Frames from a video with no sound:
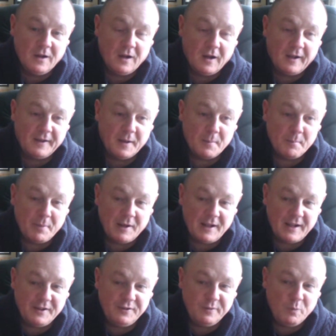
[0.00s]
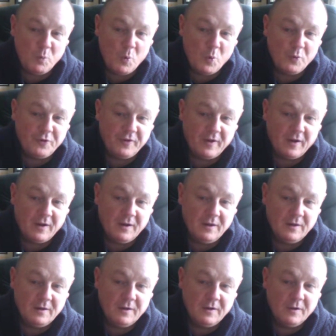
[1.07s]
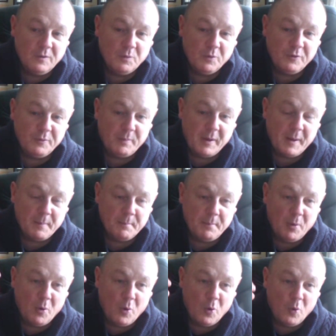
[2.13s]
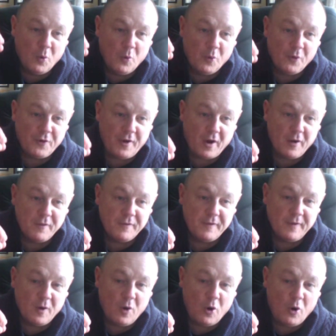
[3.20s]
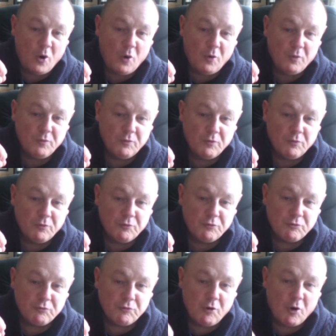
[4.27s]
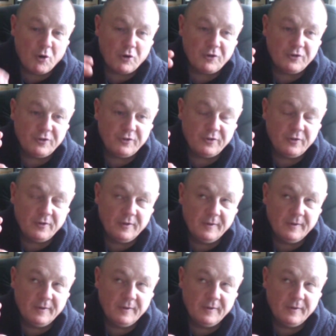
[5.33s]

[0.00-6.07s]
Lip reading: And then blessed water was being poured over the hot rocks